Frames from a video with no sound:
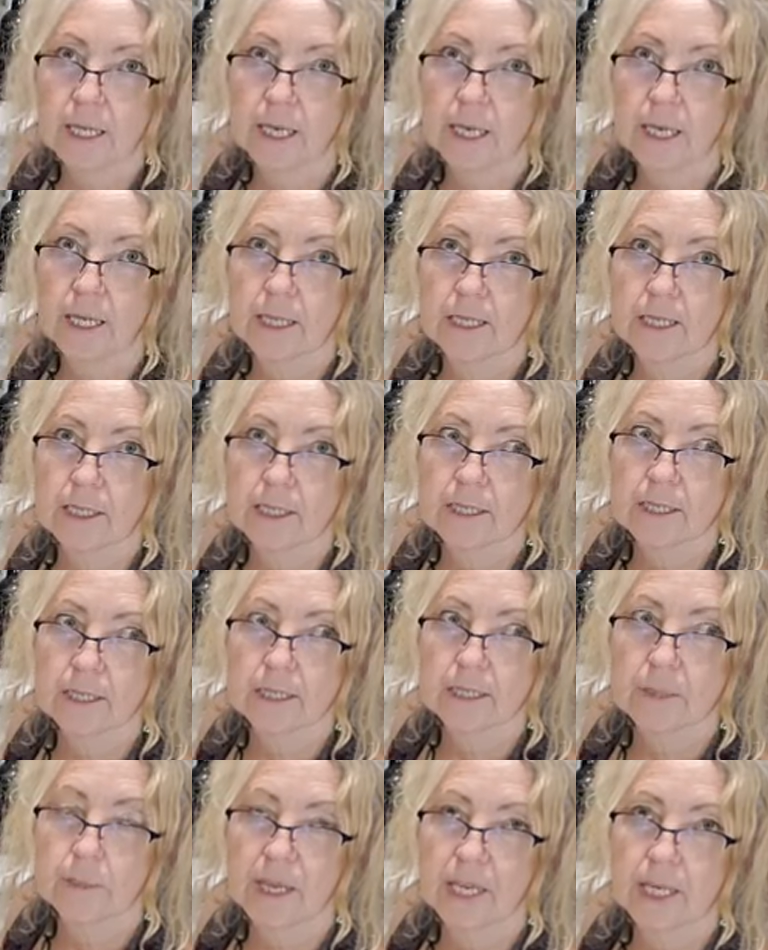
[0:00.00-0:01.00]
and this is
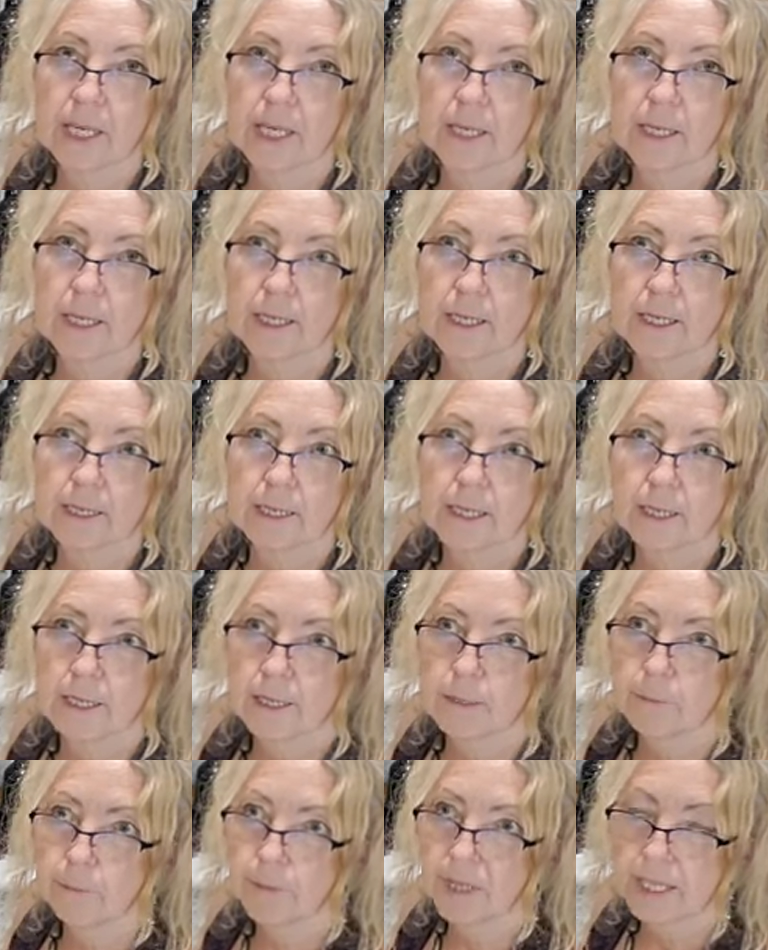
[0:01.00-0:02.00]
to make it
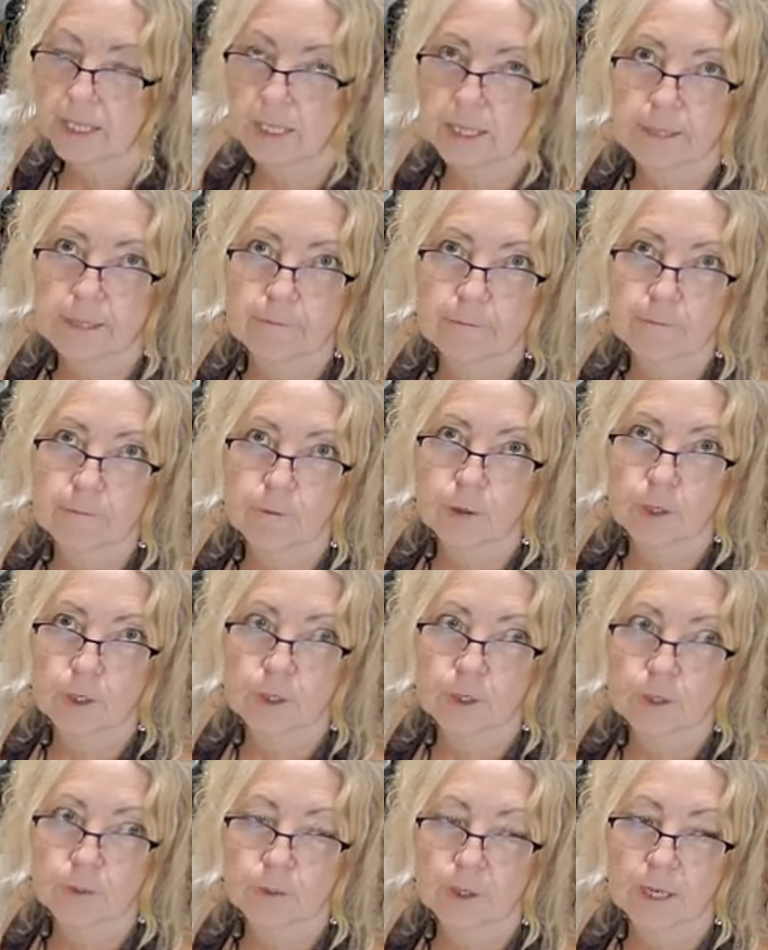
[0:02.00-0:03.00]
could make like
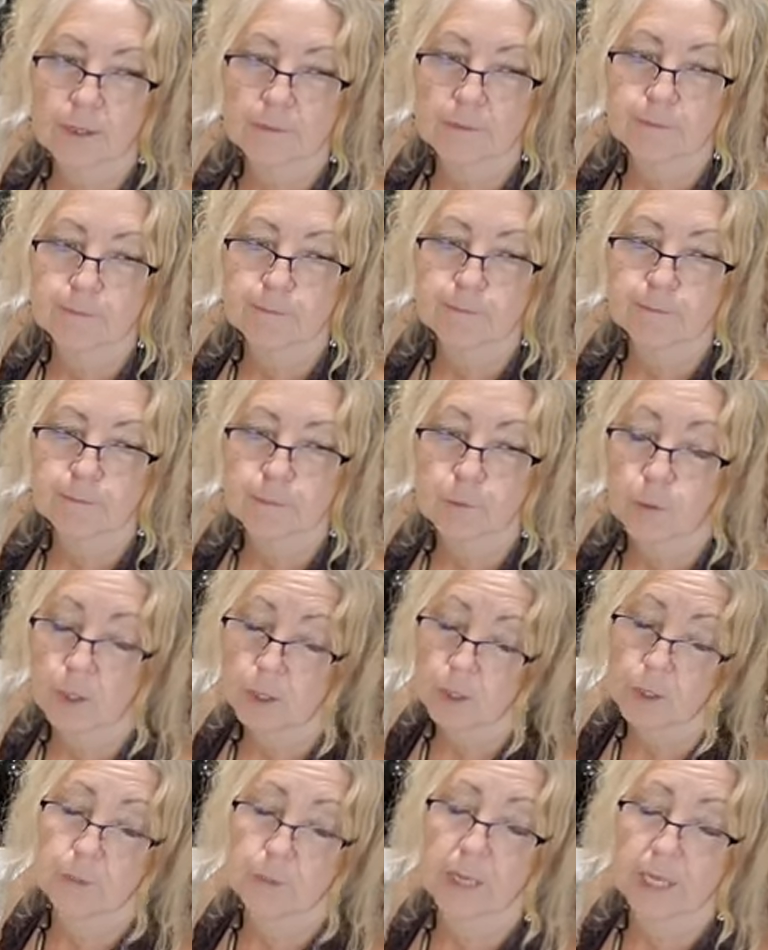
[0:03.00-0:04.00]

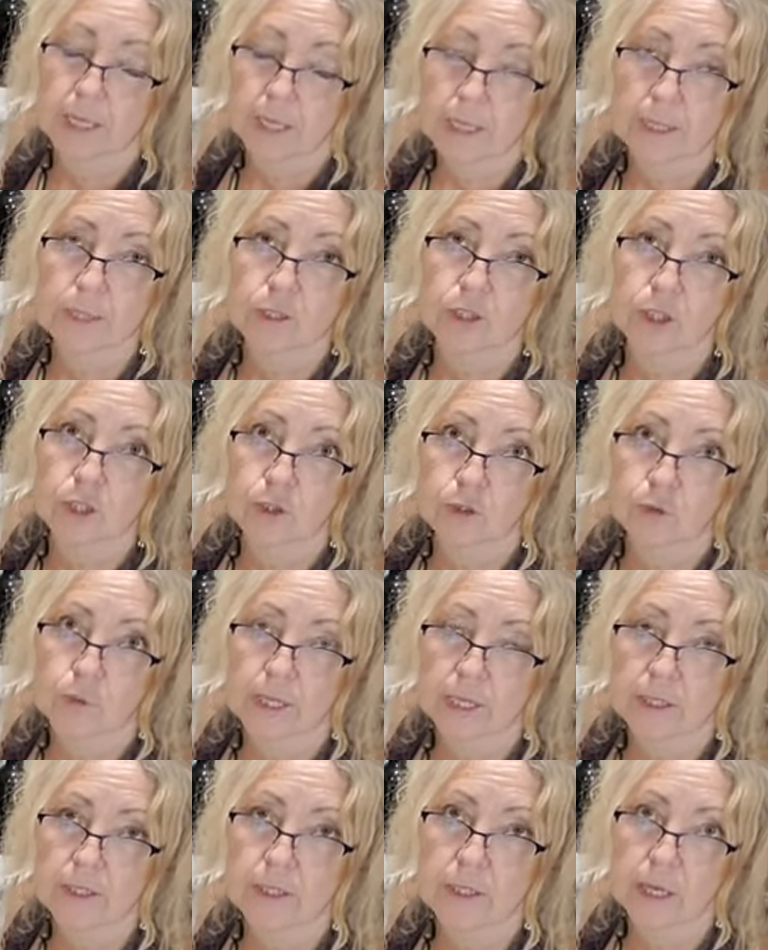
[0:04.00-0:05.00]
a ginger
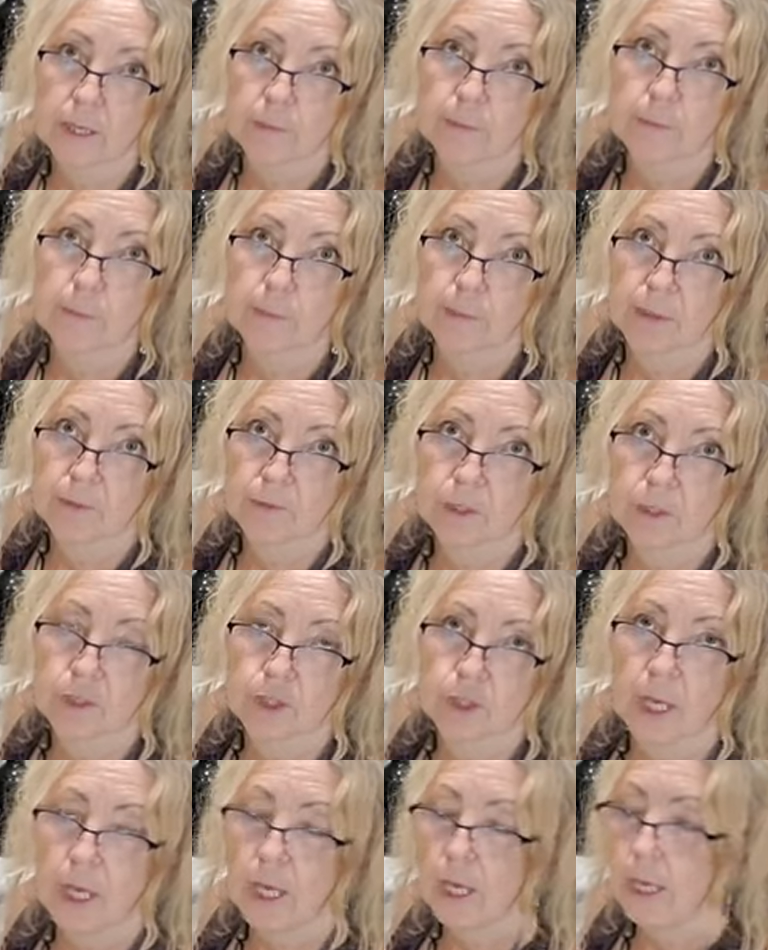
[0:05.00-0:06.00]
ale type beverage.